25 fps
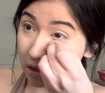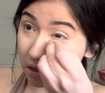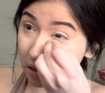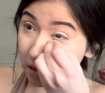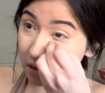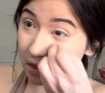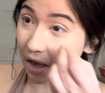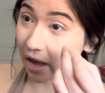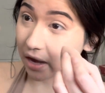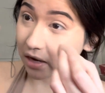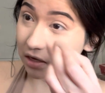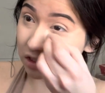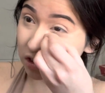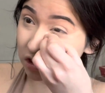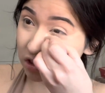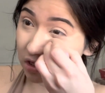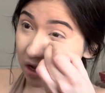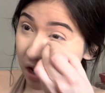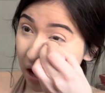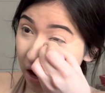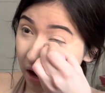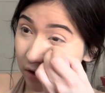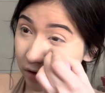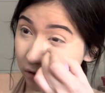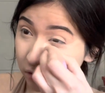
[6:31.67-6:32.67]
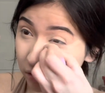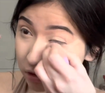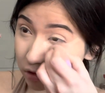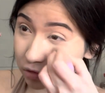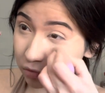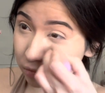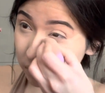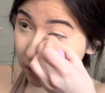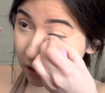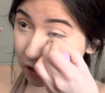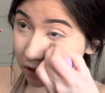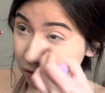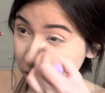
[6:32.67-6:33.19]
Yeah, because I noticed
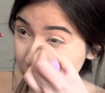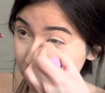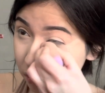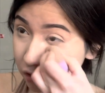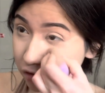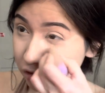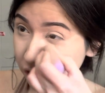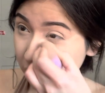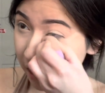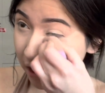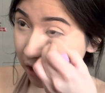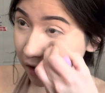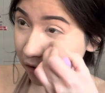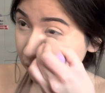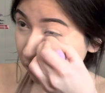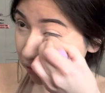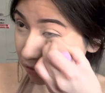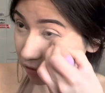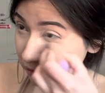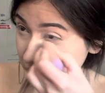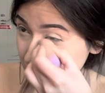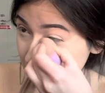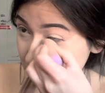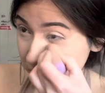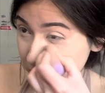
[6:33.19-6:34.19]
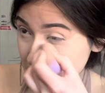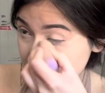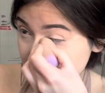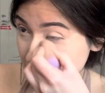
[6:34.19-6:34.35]
when I do the triangles,